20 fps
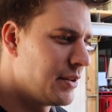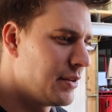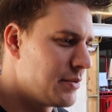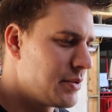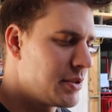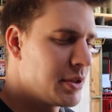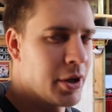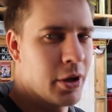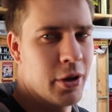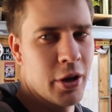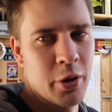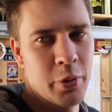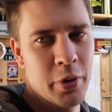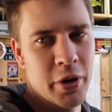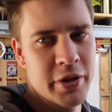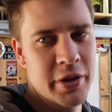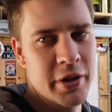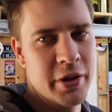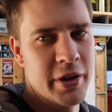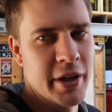Still got a lot of
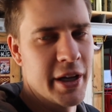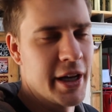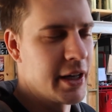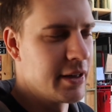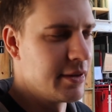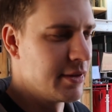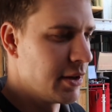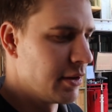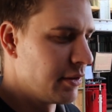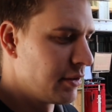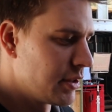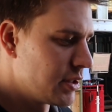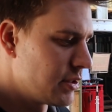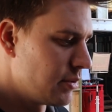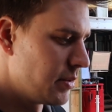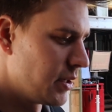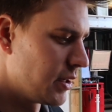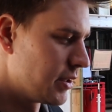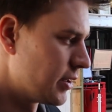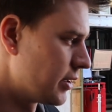work to do their heads though, that's
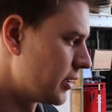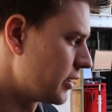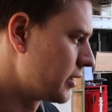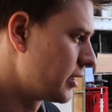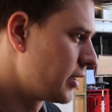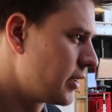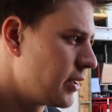the big thing.